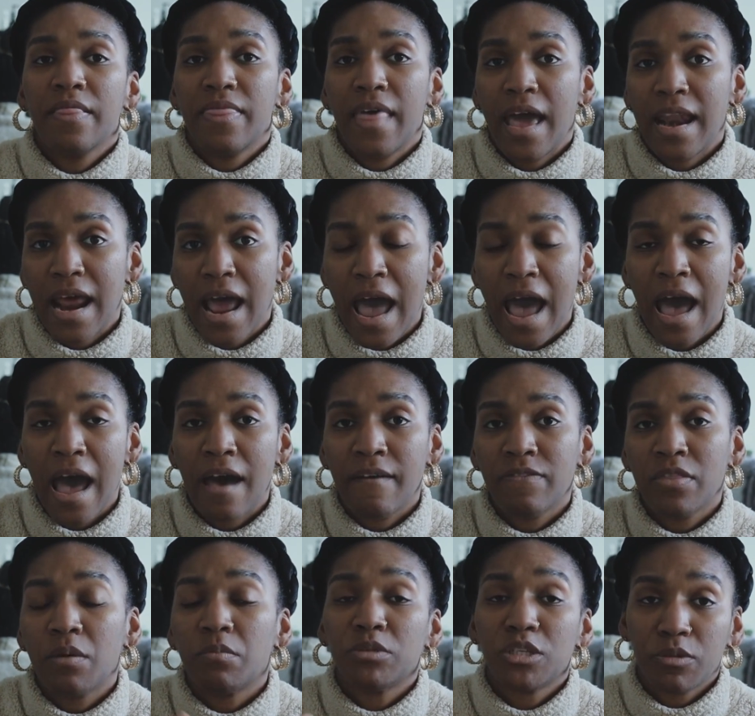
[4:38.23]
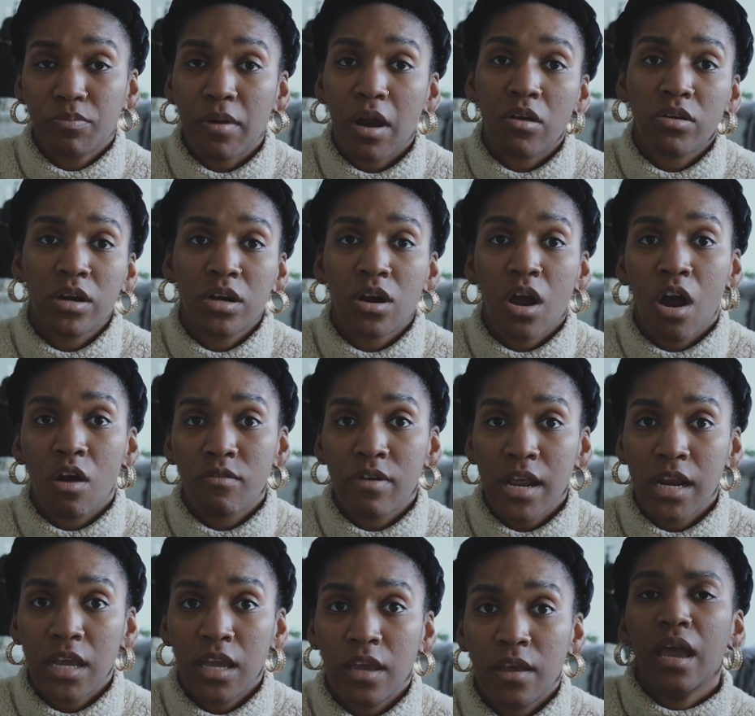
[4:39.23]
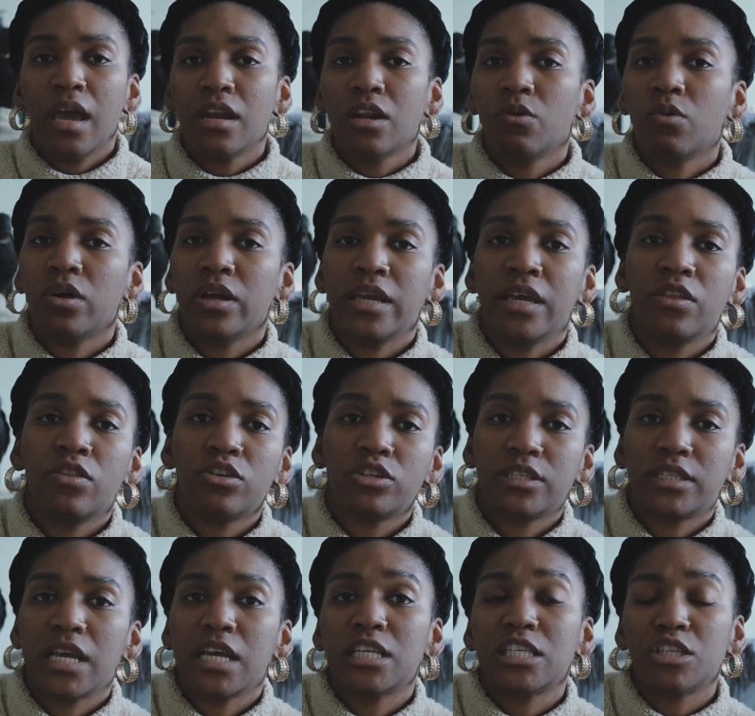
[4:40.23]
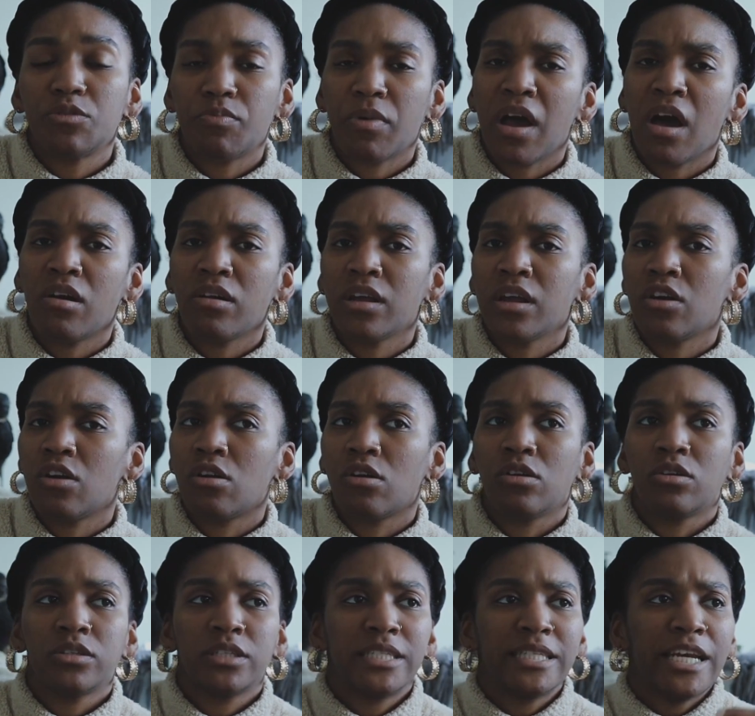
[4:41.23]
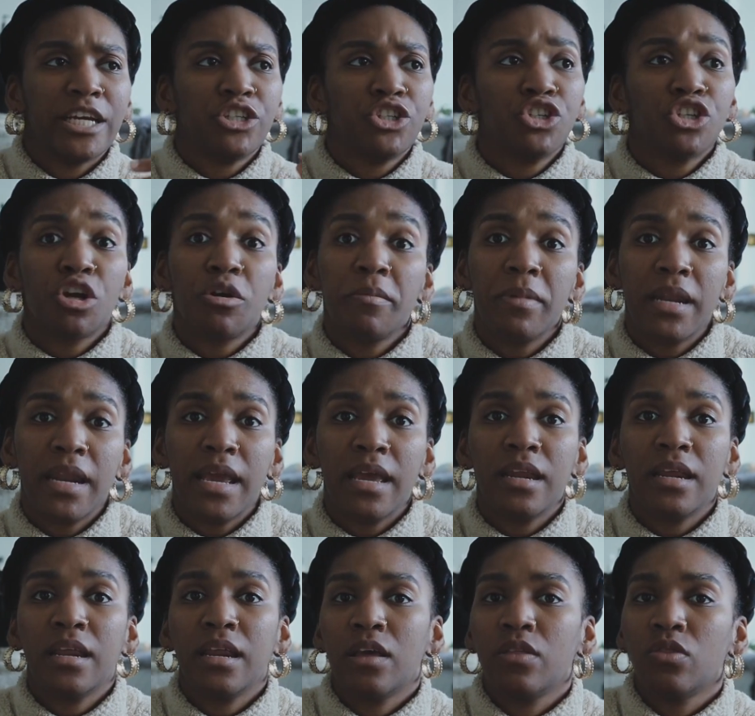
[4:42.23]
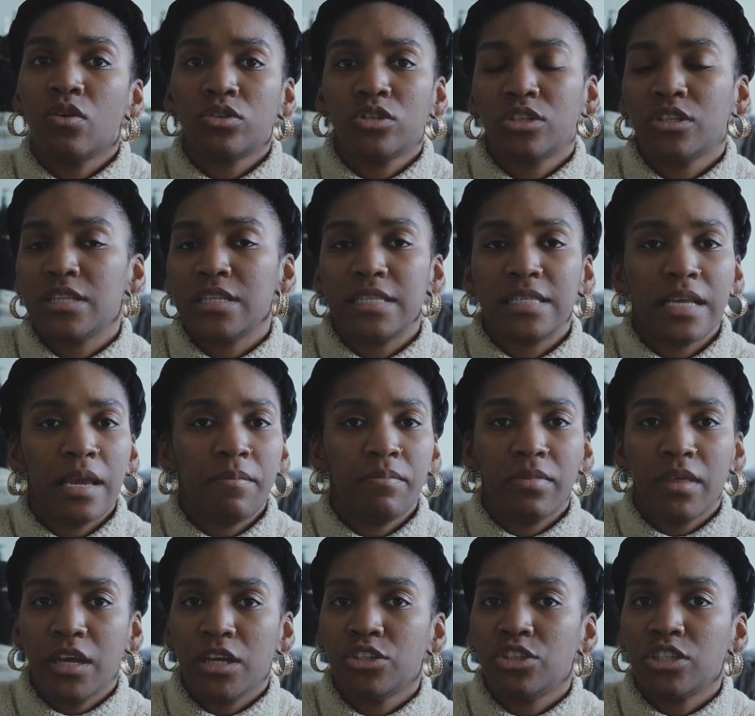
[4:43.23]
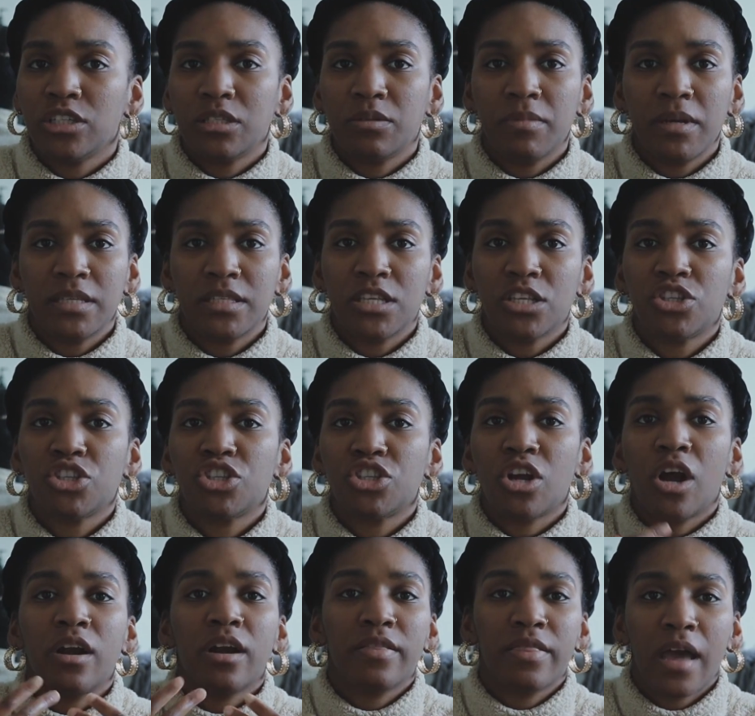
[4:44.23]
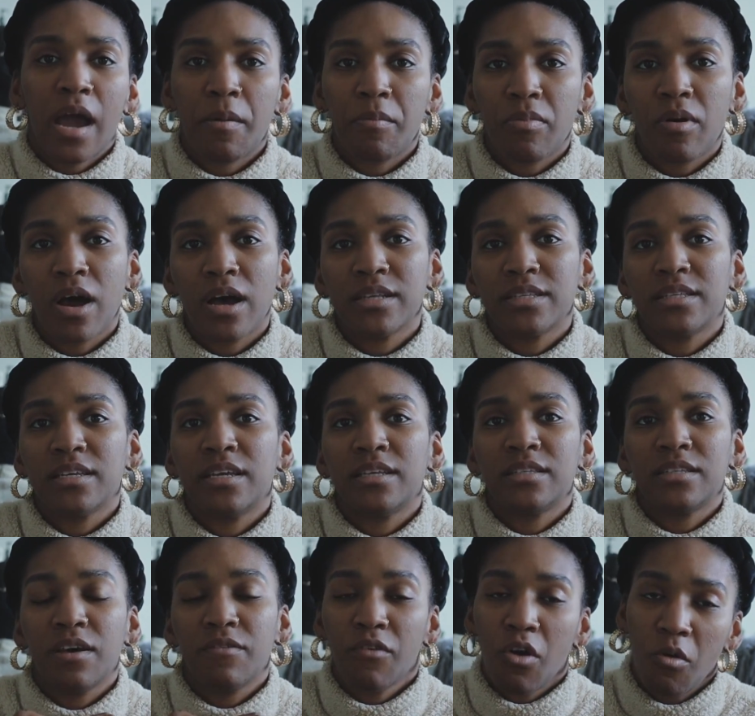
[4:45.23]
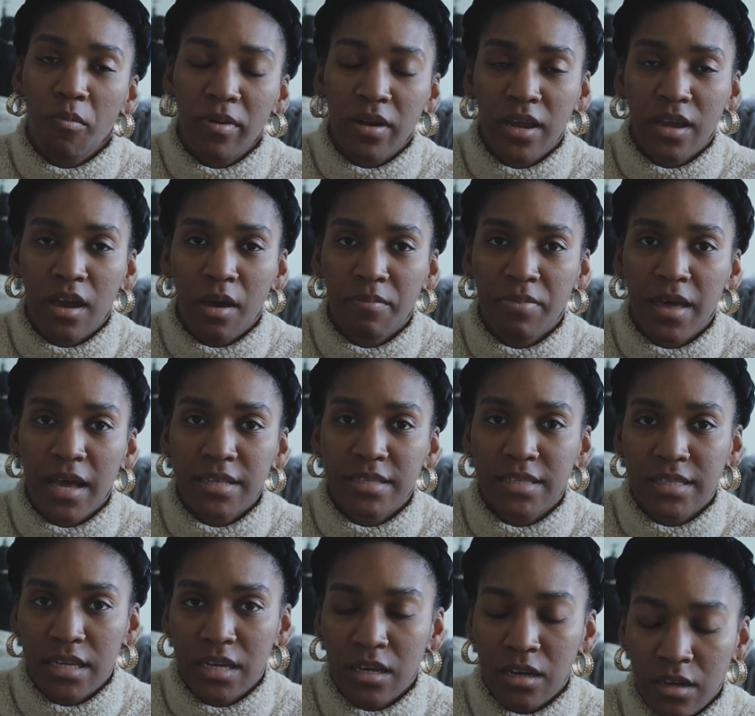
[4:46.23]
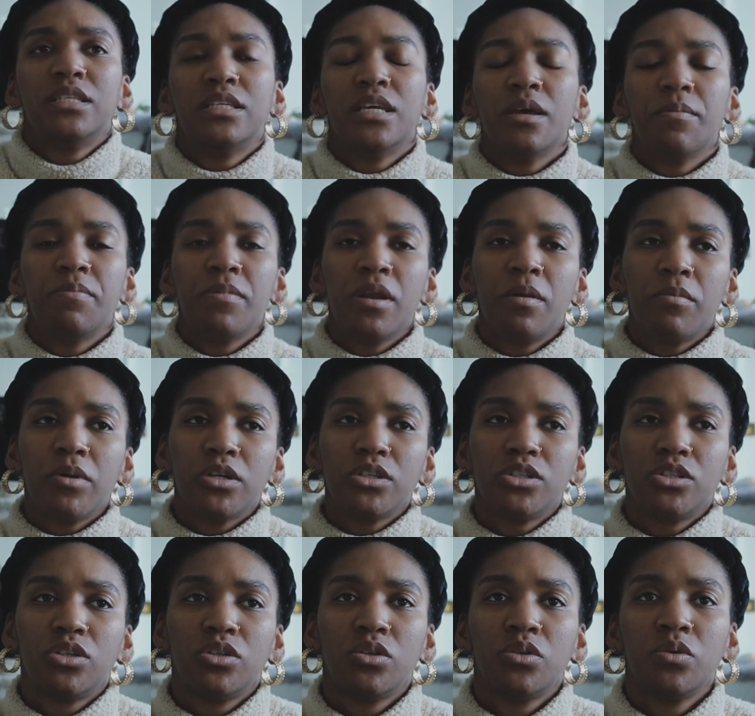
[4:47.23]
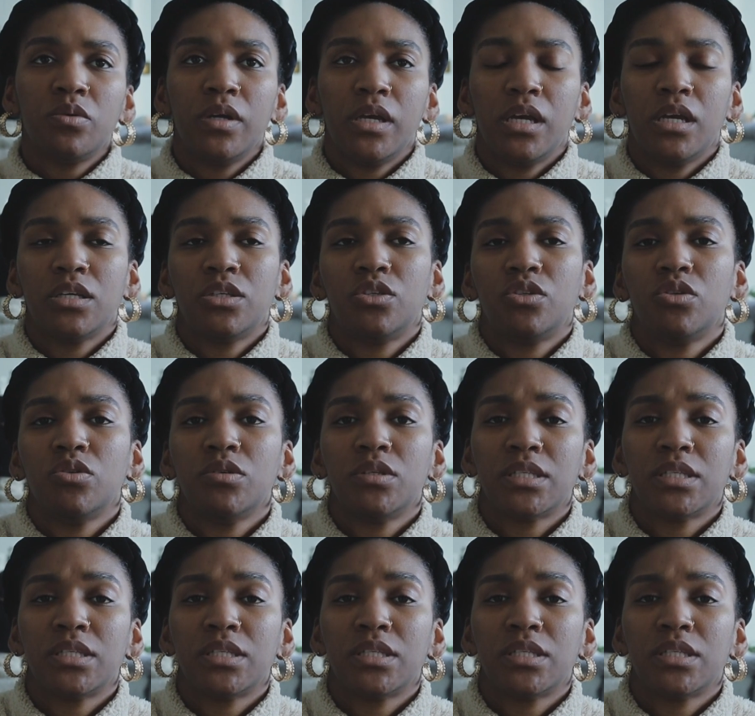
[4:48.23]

that have them sprouted already. And it will either say sprouted or it will say germinated, and those are the same thing, just means it started that process of opening up that seed. Tip number 2 is to